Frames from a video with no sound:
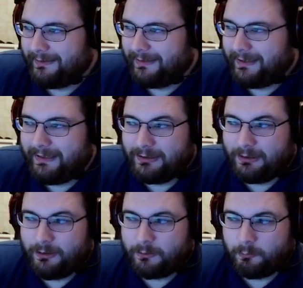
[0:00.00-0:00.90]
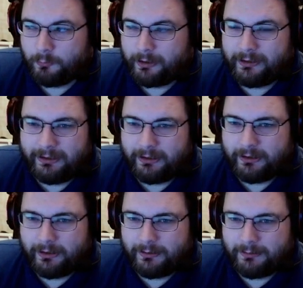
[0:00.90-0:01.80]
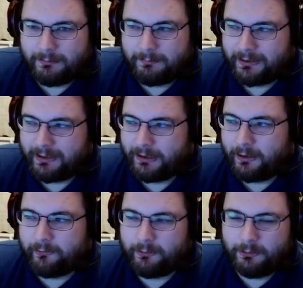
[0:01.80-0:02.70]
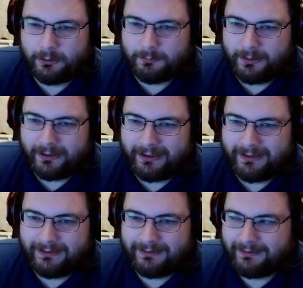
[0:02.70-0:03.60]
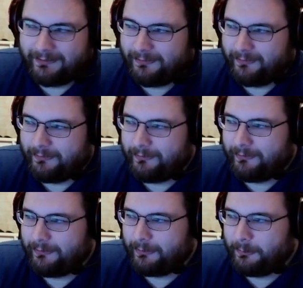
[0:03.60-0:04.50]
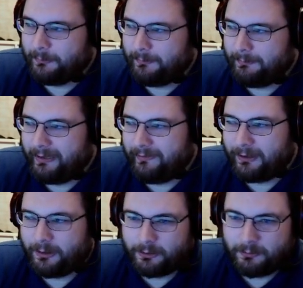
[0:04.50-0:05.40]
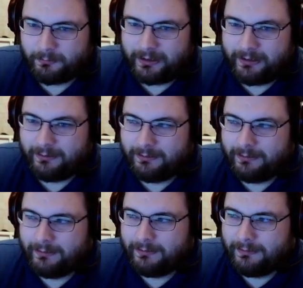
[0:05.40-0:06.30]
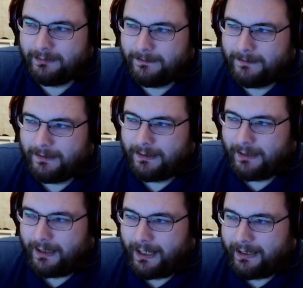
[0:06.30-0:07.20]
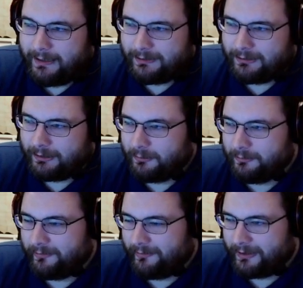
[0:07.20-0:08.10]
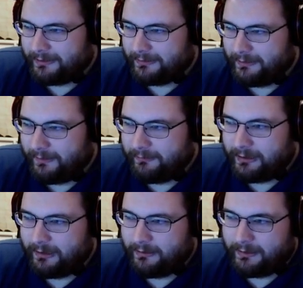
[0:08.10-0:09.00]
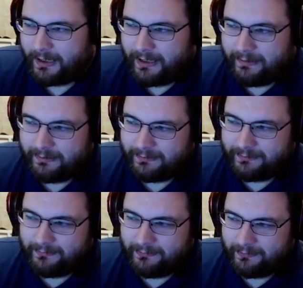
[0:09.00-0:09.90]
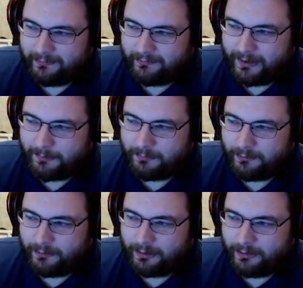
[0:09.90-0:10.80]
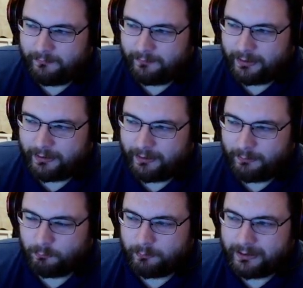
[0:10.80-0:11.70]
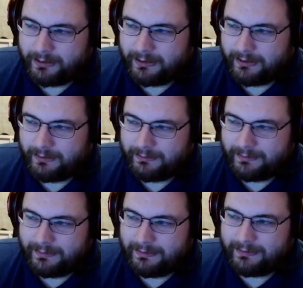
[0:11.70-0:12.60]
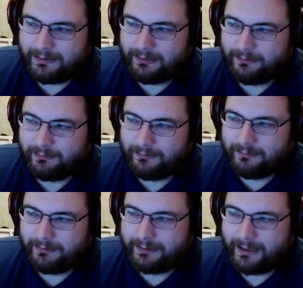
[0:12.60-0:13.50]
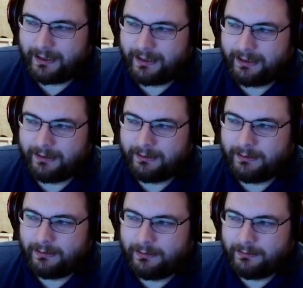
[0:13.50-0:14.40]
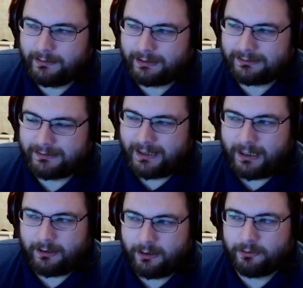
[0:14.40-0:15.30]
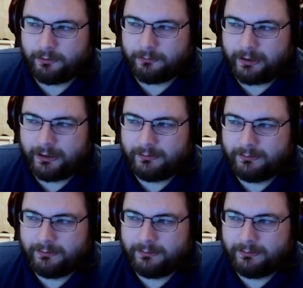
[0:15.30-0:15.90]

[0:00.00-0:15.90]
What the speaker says: they can look really good, but they can also look muddy. So it makes it hard to read. I actually own the set on the left here, and I think this is an example of a really detailed die that's not hard to read.